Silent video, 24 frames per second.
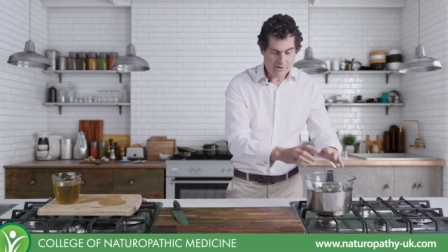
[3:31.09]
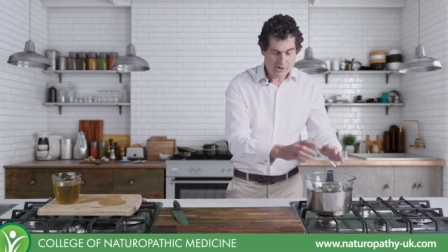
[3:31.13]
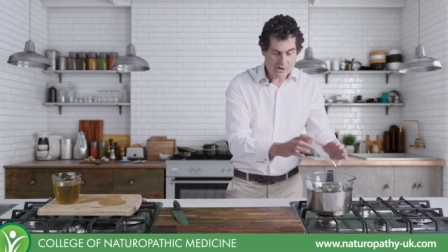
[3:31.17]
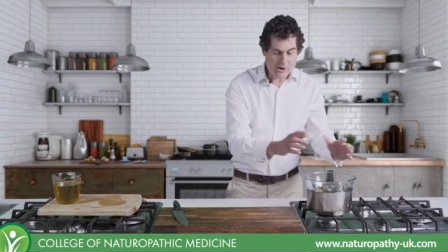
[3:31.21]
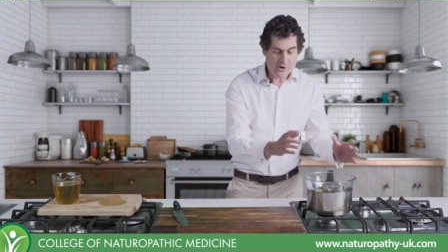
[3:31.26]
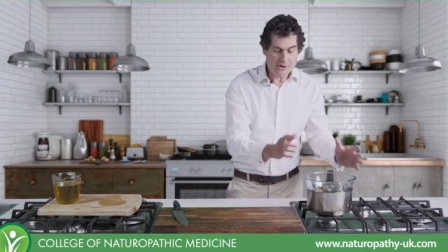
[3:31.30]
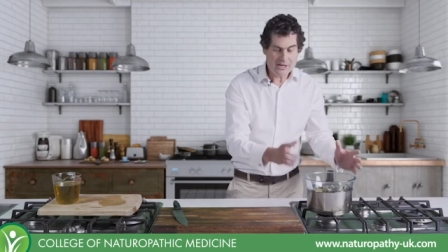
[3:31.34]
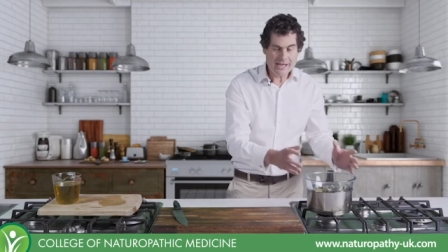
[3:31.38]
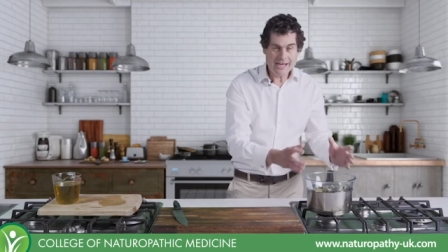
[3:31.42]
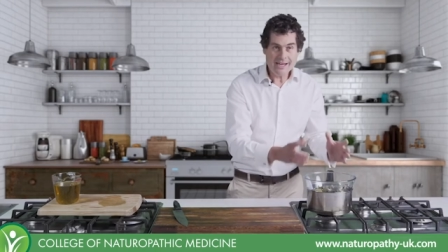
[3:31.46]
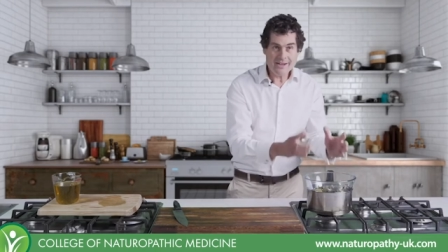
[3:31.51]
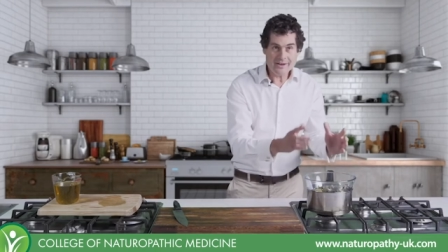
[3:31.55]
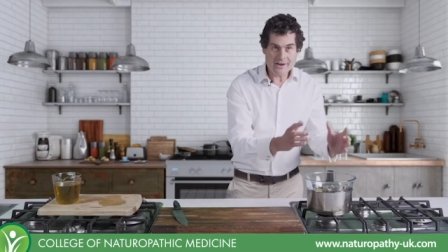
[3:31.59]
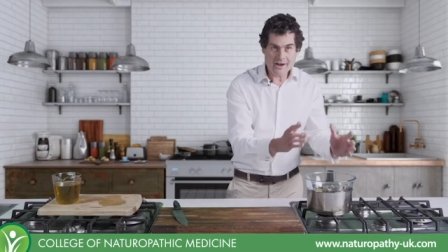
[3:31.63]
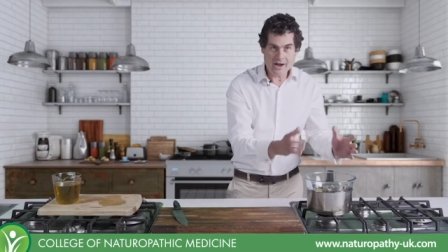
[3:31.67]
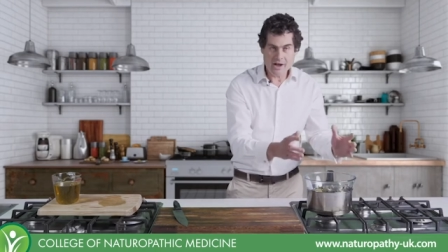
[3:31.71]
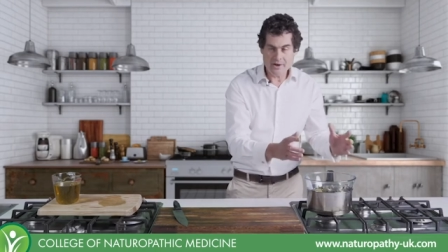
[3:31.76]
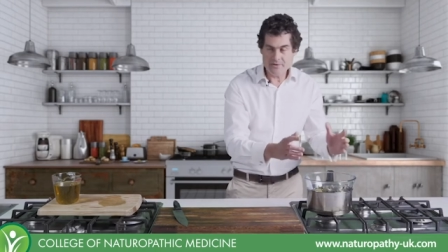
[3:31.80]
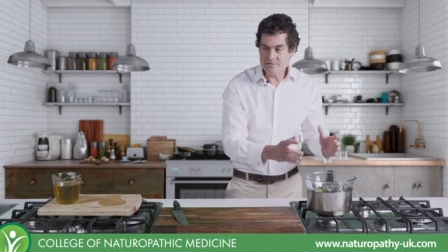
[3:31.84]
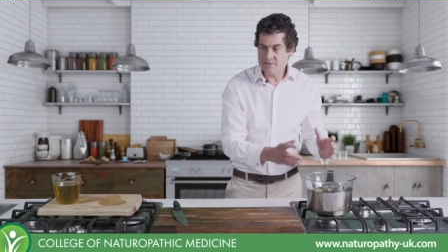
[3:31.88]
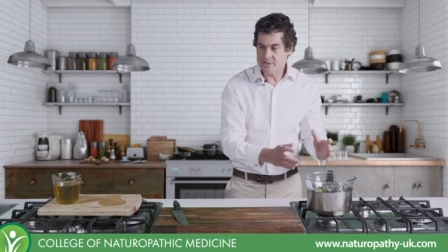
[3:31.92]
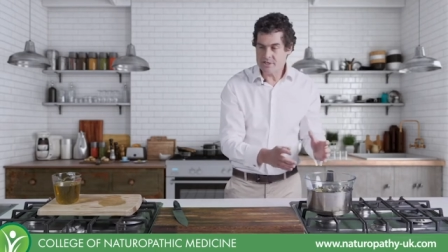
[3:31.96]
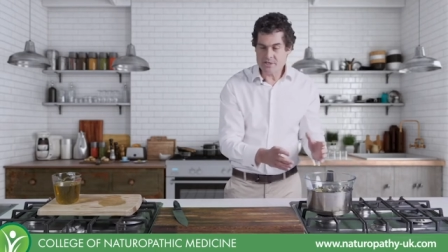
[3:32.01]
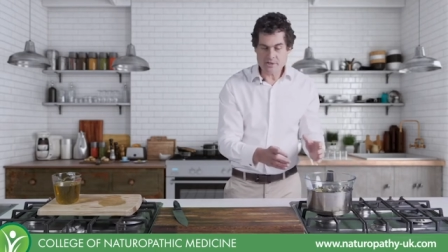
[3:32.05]
cooking at
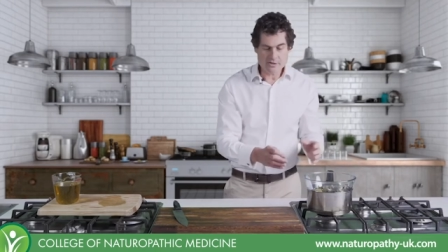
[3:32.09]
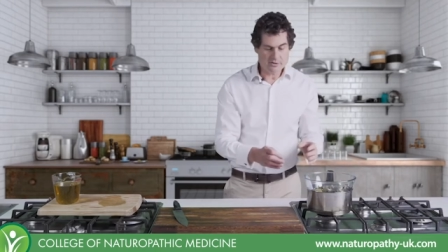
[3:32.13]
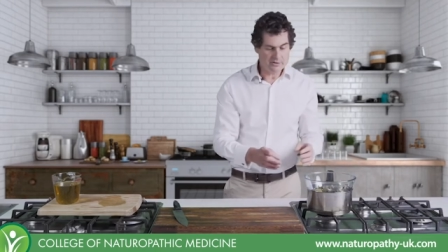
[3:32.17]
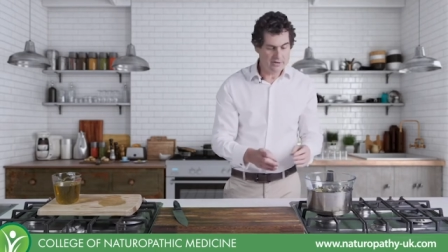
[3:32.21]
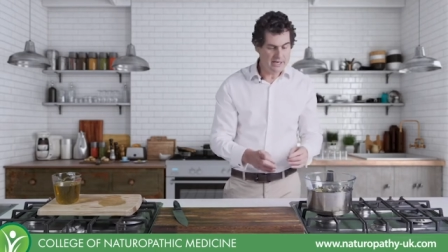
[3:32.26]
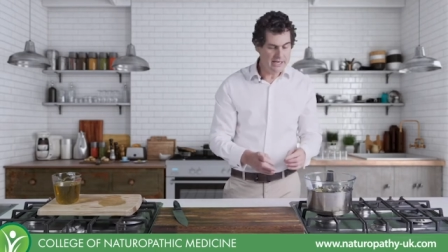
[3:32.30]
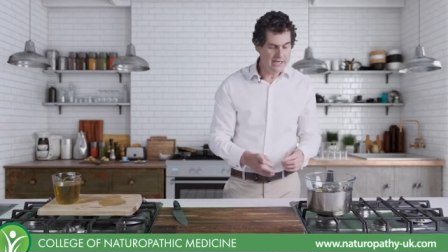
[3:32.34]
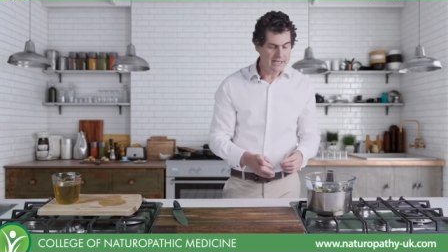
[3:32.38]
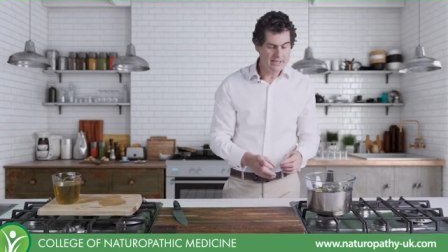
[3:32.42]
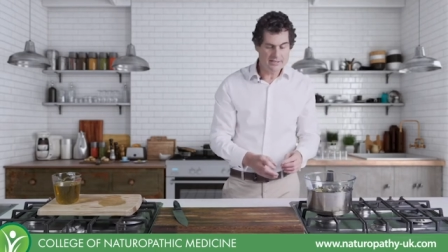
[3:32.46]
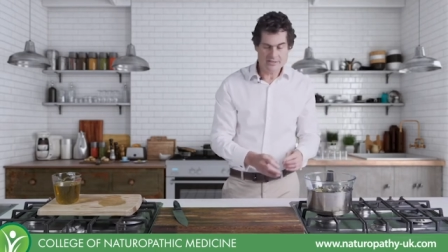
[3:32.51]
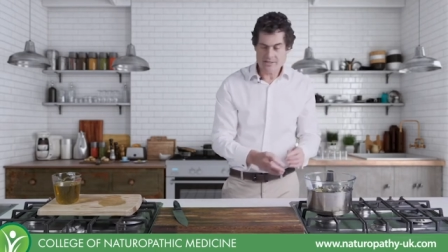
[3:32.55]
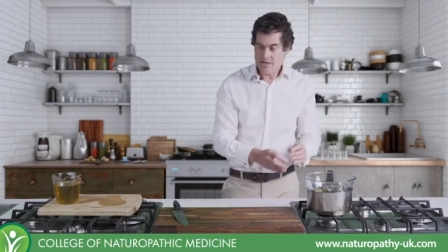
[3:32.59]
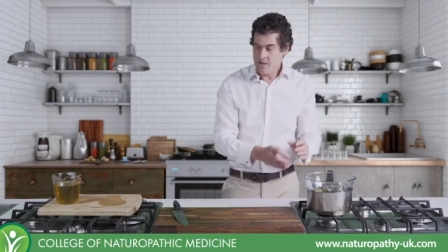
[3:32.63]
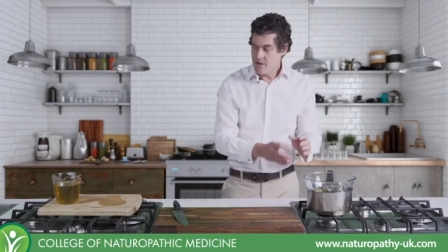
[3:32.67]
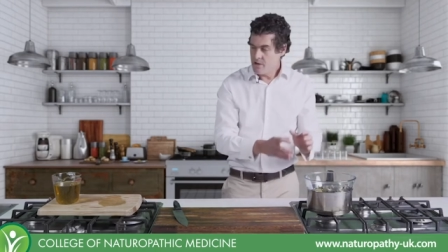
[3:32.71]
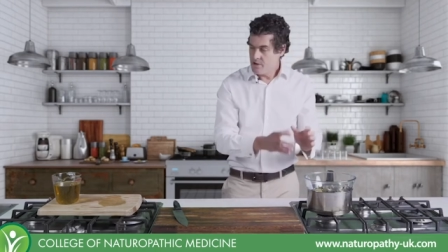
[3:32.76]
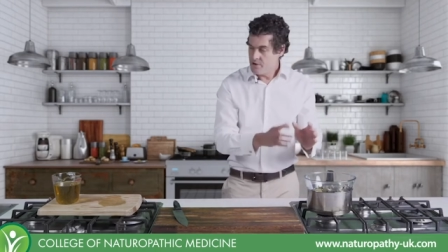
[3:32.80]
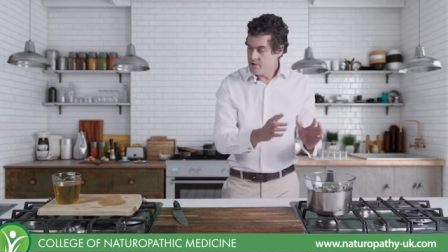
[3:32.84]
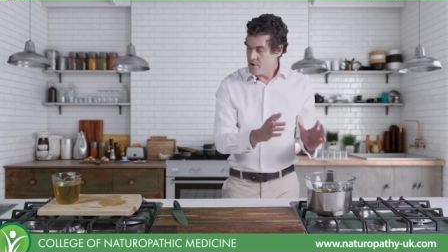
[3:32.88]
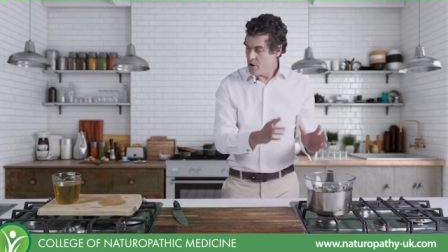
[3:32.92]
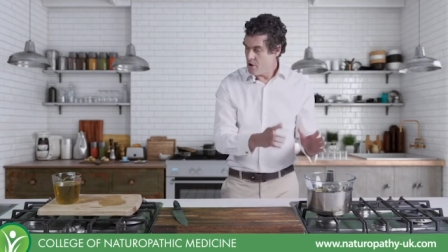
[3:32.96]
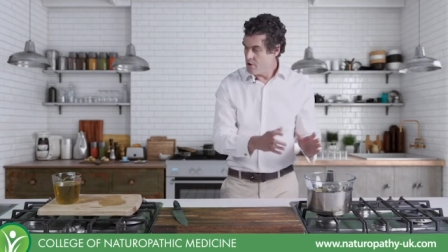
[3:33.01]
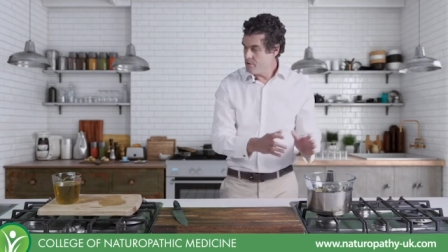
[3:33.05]
100 degrees,
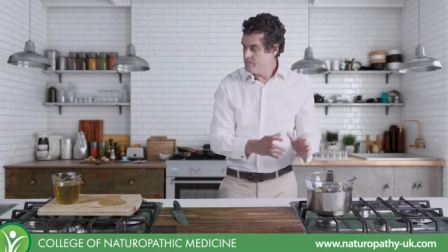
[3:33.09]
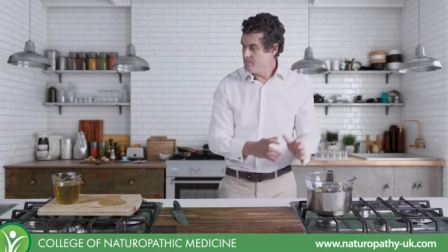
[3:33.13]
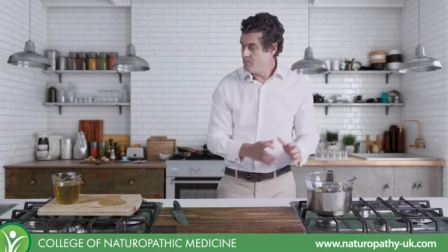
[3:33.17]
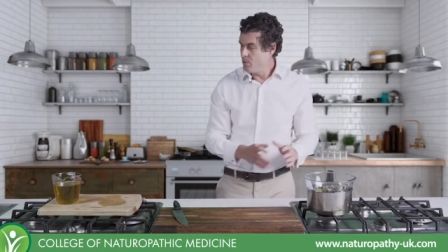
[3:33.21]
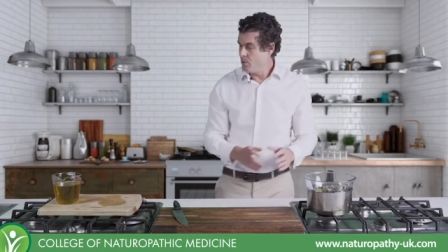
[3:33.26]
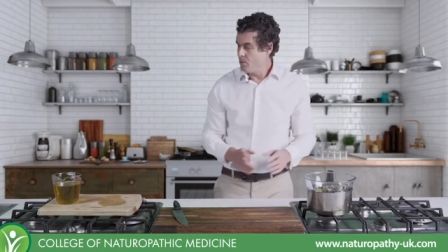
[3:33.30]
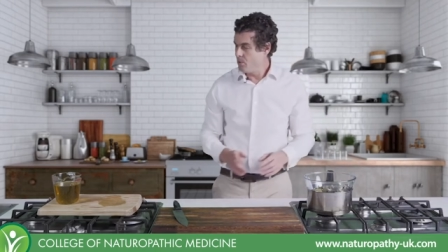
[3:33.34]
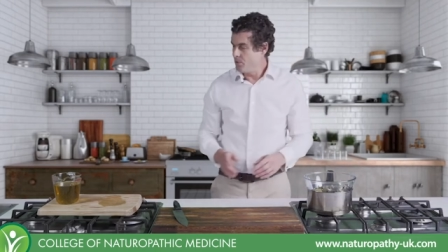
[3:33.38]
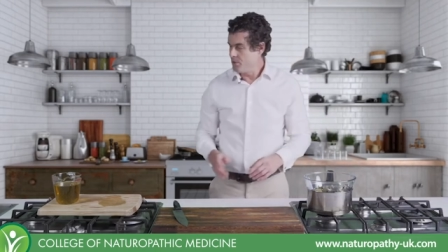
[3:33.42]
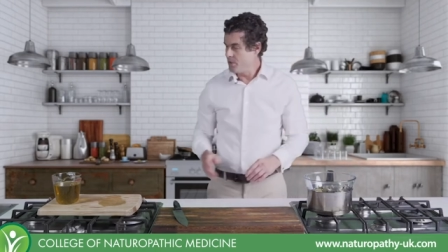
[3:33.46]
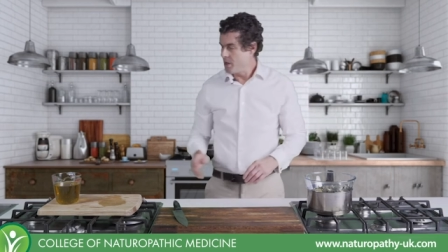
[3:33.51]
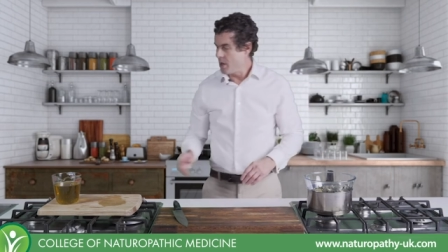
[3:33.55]
no more,